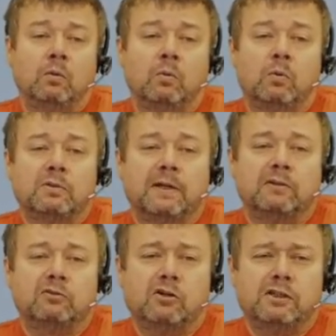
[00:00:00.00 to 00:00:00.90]
What
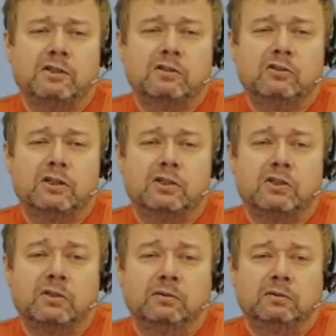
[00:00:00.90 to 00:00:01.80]
about Roxy
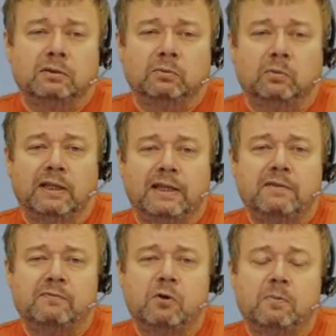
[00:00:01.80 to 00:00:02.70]
storage? Will any
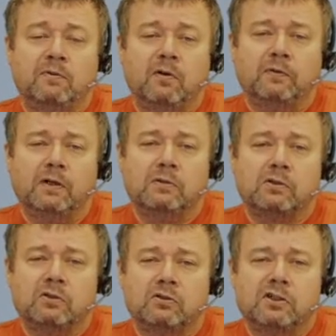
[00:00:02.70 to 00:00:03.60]
form of off-node
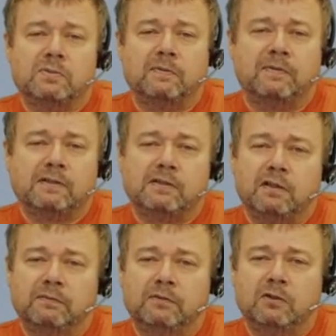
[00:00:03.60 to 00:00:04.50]
storage be fast
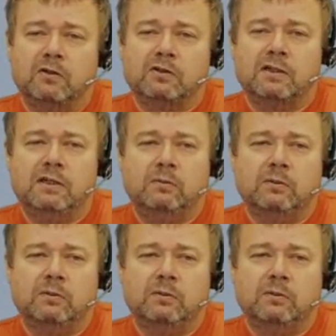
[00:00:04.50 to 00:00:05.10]
enough for Roxy,